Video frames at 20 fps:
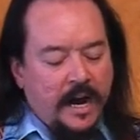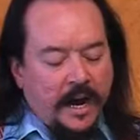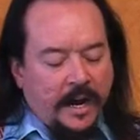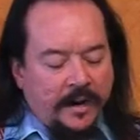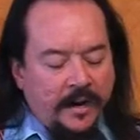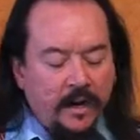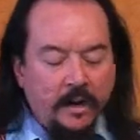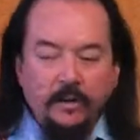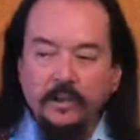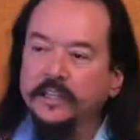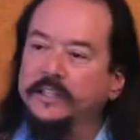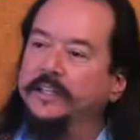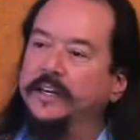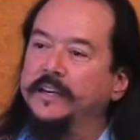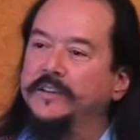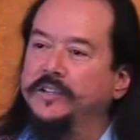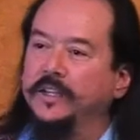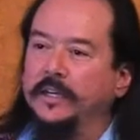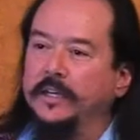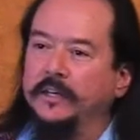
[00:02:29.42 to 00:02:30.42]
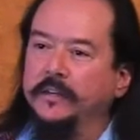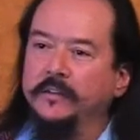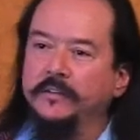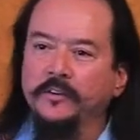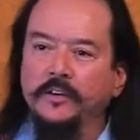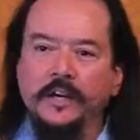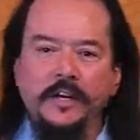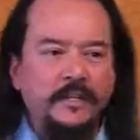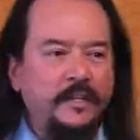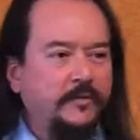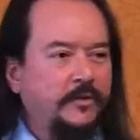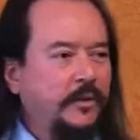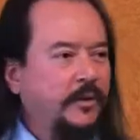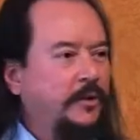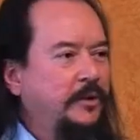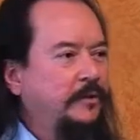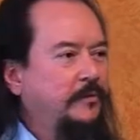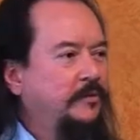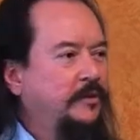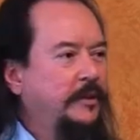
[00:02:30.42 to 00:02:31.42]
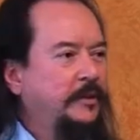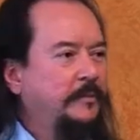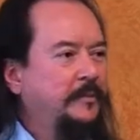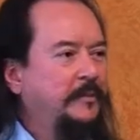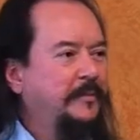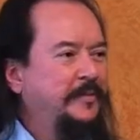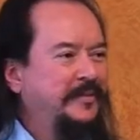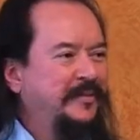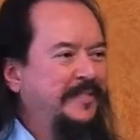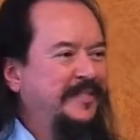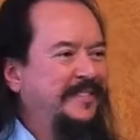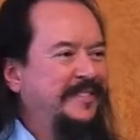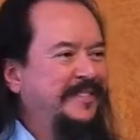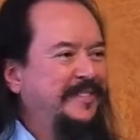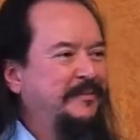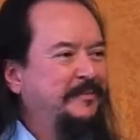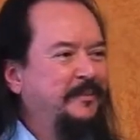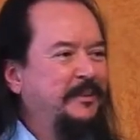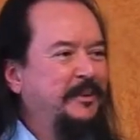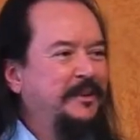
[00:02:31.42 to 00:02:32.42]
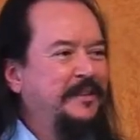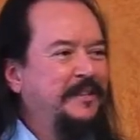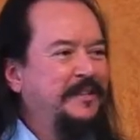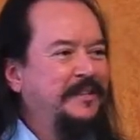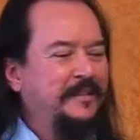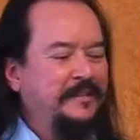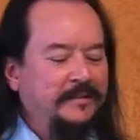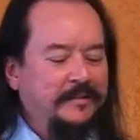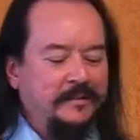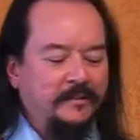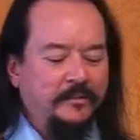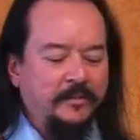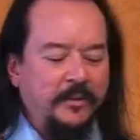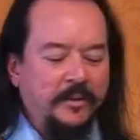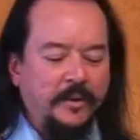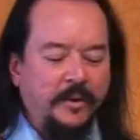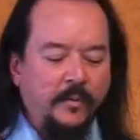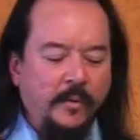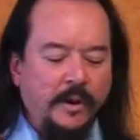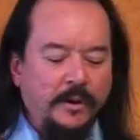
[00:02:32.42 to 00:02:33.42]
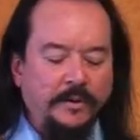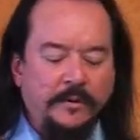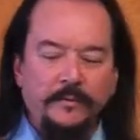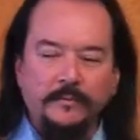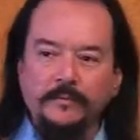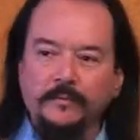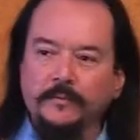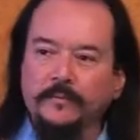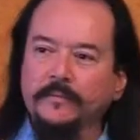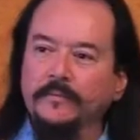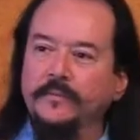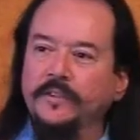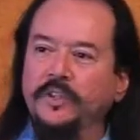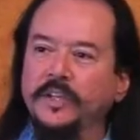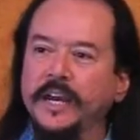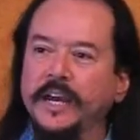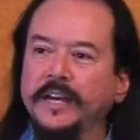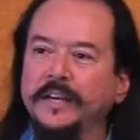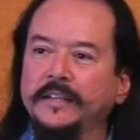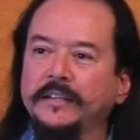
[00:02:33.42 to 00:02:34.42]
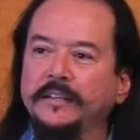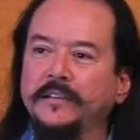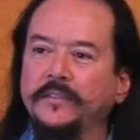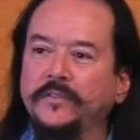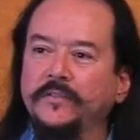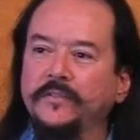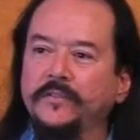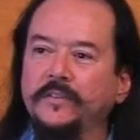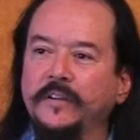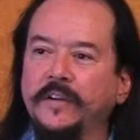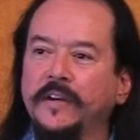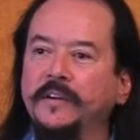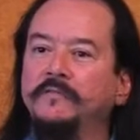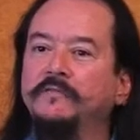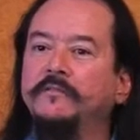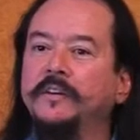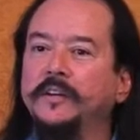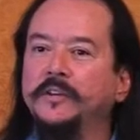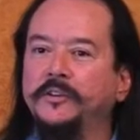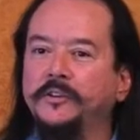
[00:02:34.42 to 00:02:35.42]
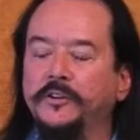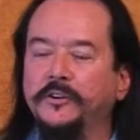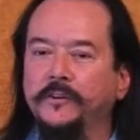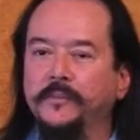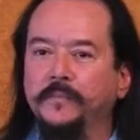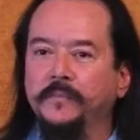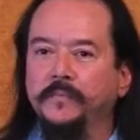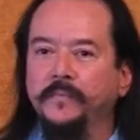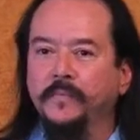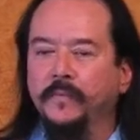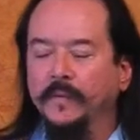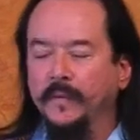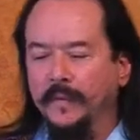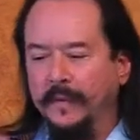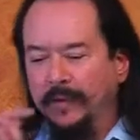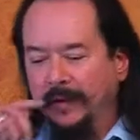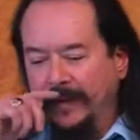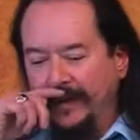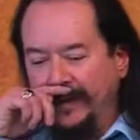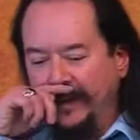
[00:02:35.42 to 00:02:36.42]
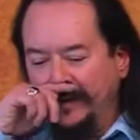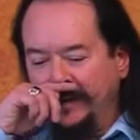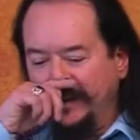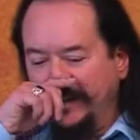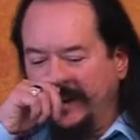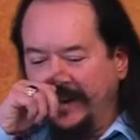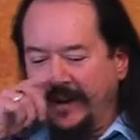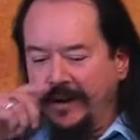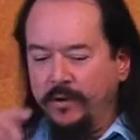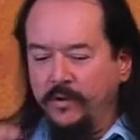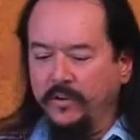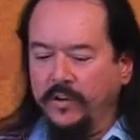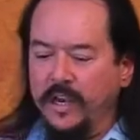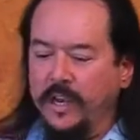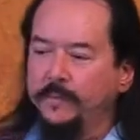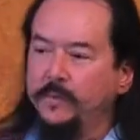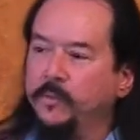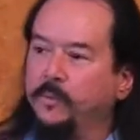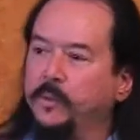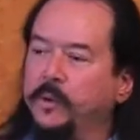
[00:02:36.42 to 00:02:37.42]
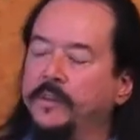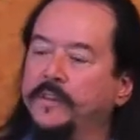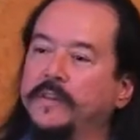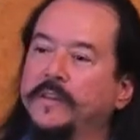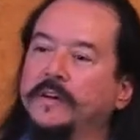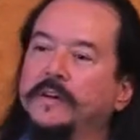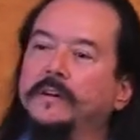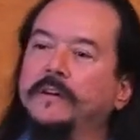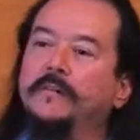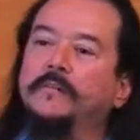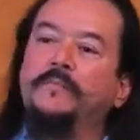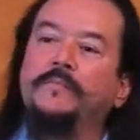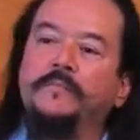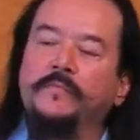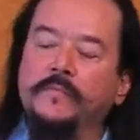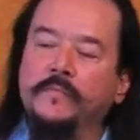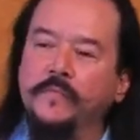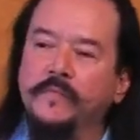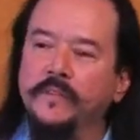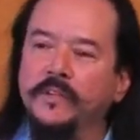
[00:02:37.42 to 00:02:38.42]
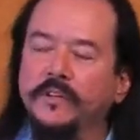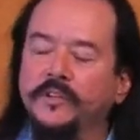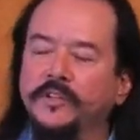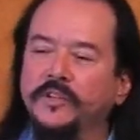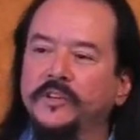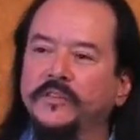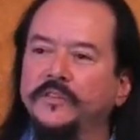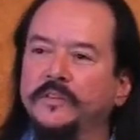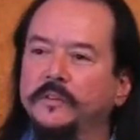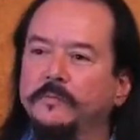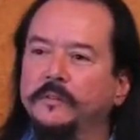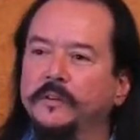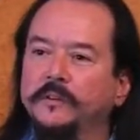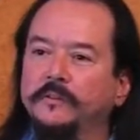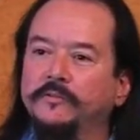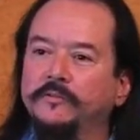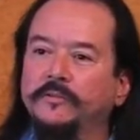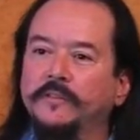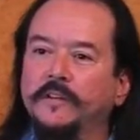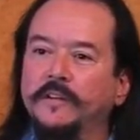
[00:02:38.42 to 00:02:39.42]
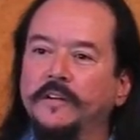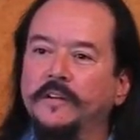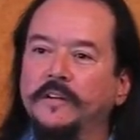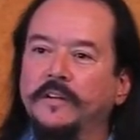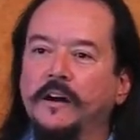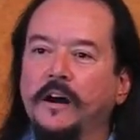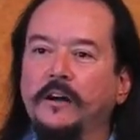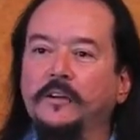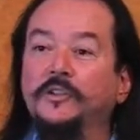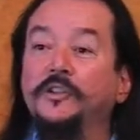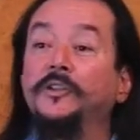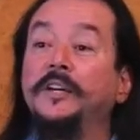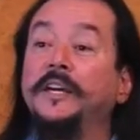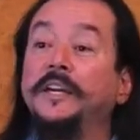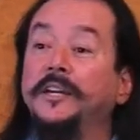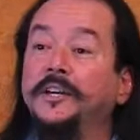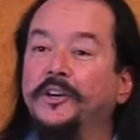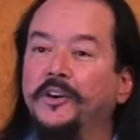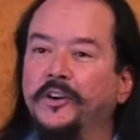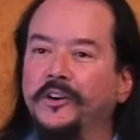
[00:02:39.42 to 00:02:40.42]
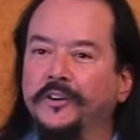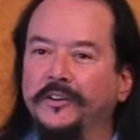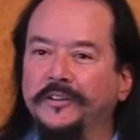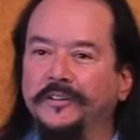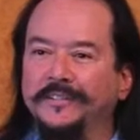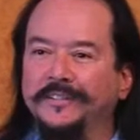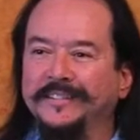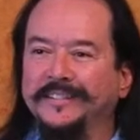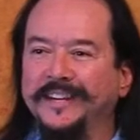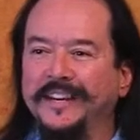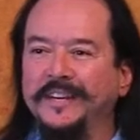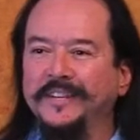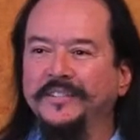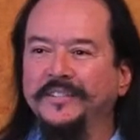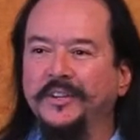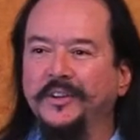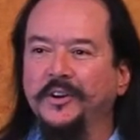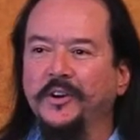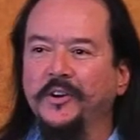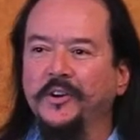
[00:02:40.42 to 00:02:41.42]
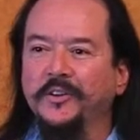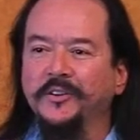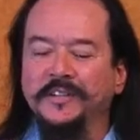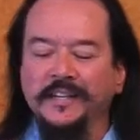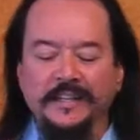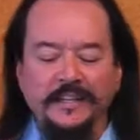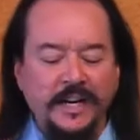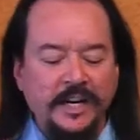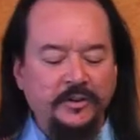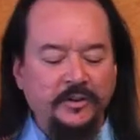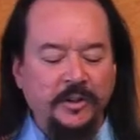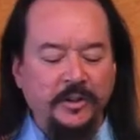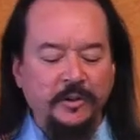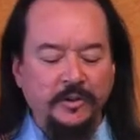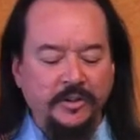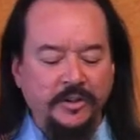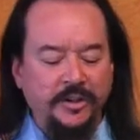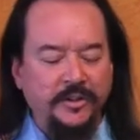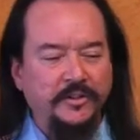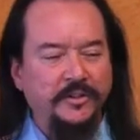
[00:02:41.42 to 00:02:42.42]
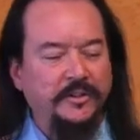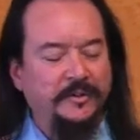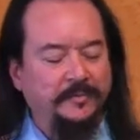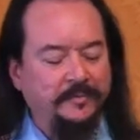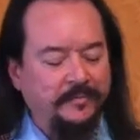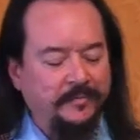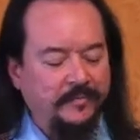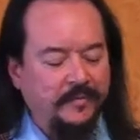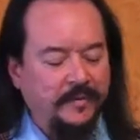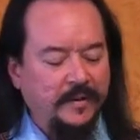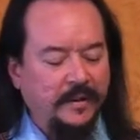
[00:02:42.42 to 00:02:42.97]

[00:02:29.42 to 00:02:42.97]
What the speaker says: Nikola Tesla, you guys ever heard of him? Pretty well-known scientist, inventor. He's the guy who came up with the system of alternating current, the AC current electrical system.